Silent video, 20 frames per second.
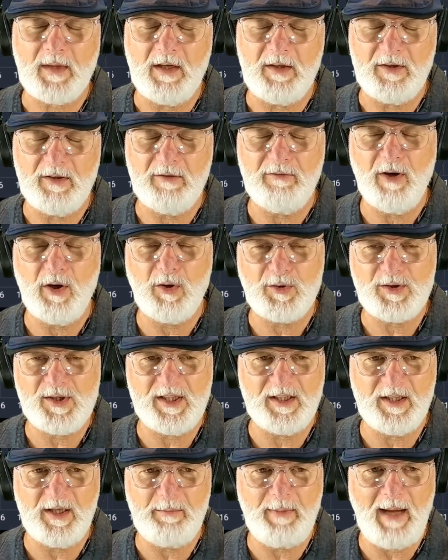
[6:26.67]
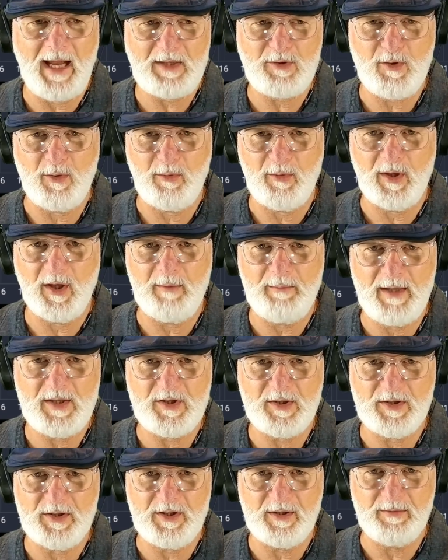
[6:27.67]
volts in the battery, when I
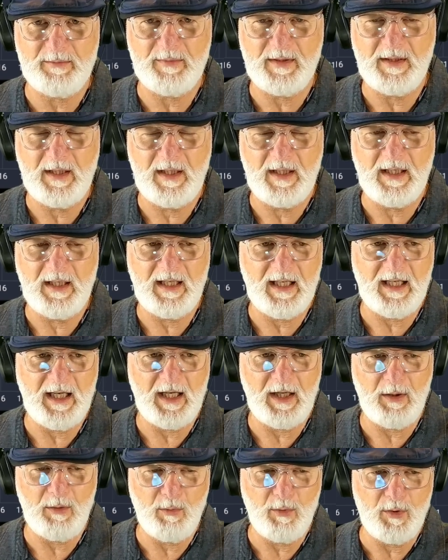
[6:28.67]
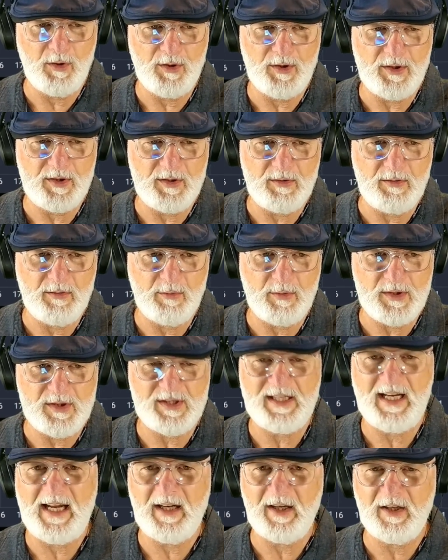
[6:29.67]
measured them, was
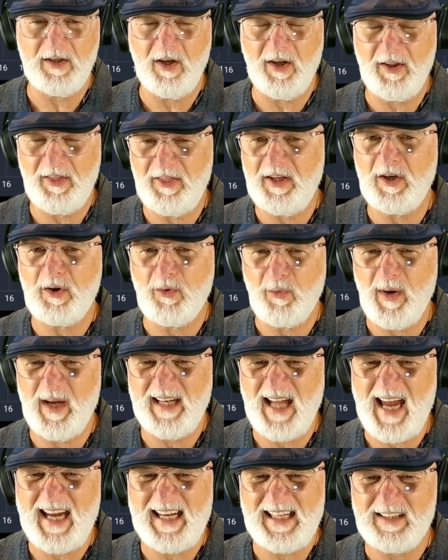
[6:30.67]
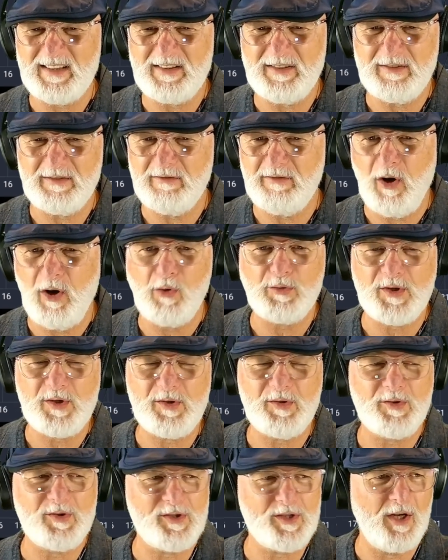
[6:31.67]
down, I think, around 8 volts or
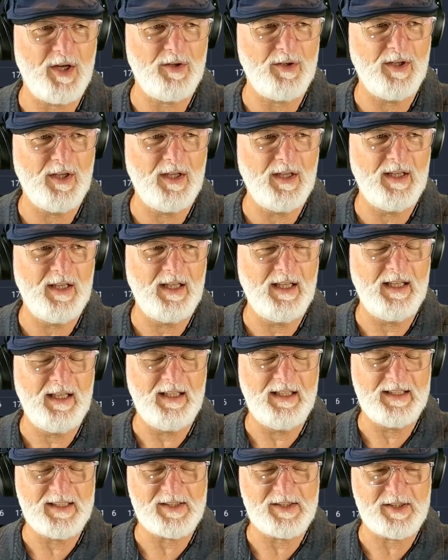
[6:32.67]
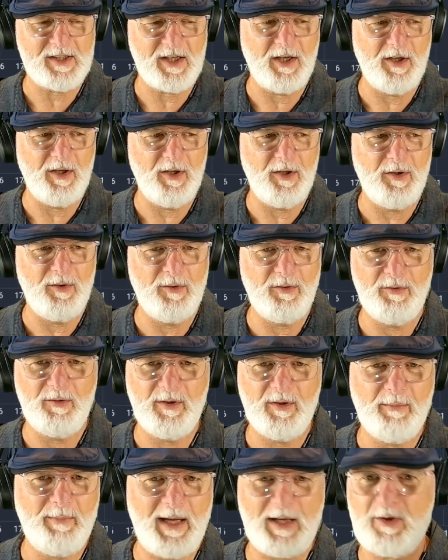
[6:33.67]
so. So the
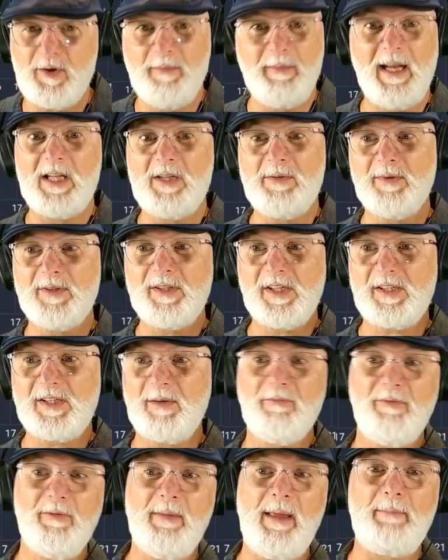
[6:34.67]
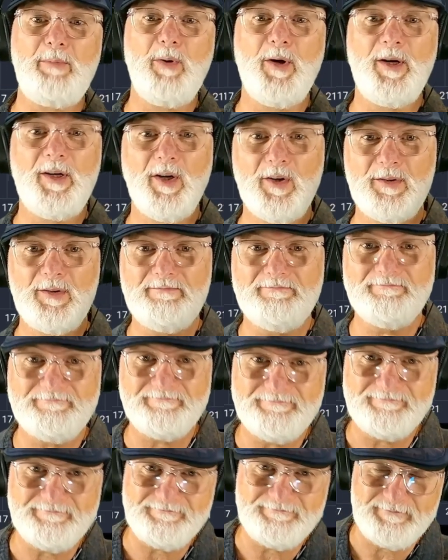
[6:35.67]
battery management system from that point on
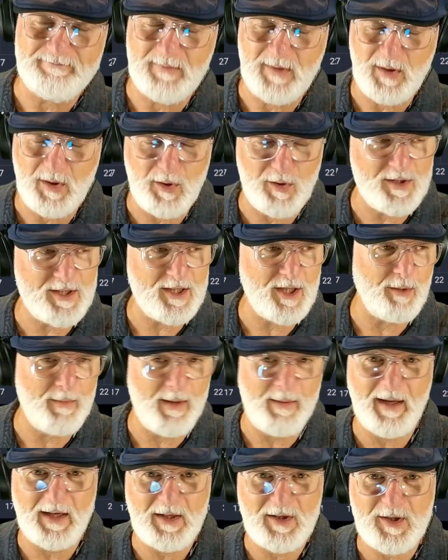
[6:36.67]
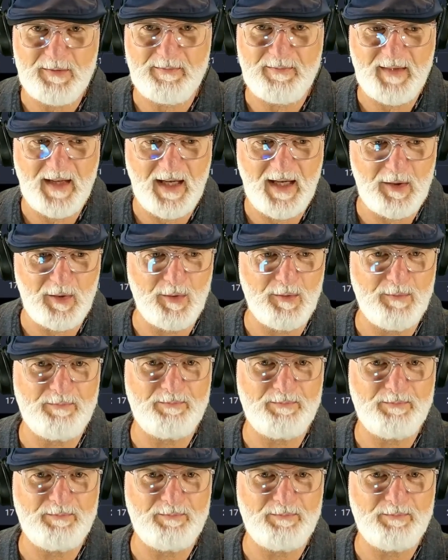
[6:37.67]
couldn't tell me much at all.